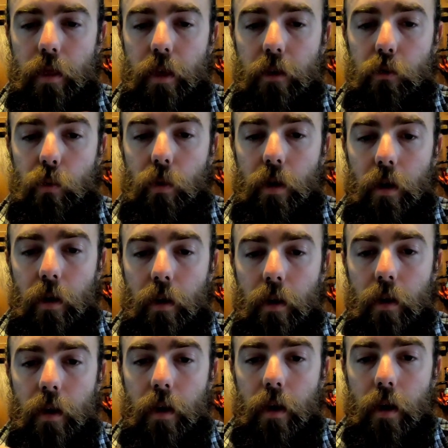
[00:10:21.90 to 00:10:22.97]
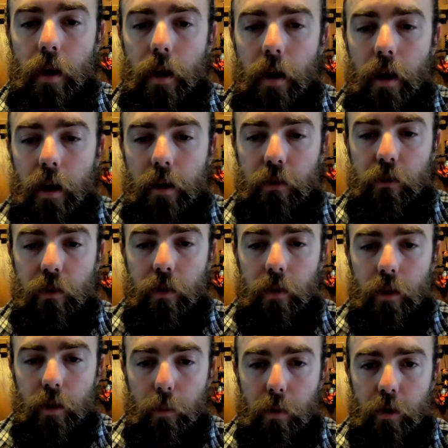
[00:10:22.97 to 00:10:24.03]
This reel has
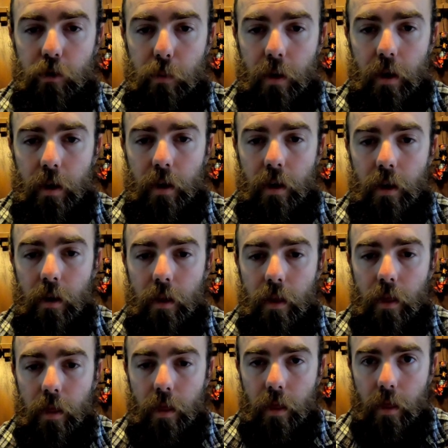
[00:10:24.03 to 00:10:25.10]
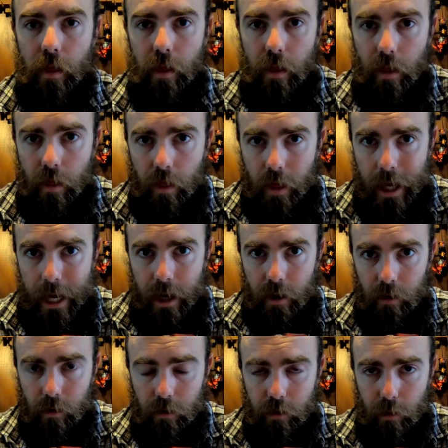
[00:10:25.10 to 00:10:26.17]
the push button, the
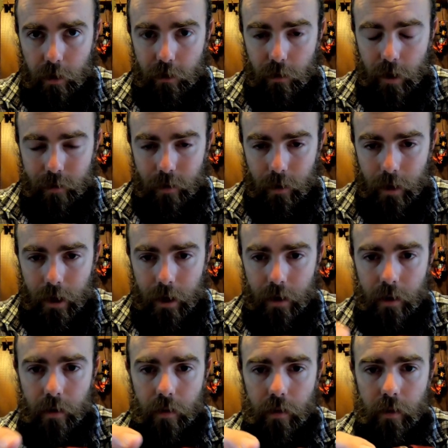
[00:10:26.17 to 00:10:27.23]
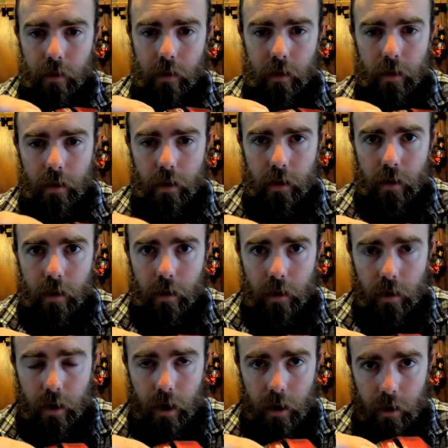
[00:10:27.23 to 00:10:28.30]
handle to retrieve the line,
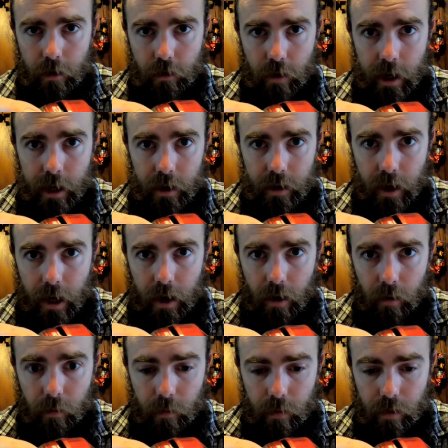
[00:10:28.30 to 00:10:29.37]
and a drag dial.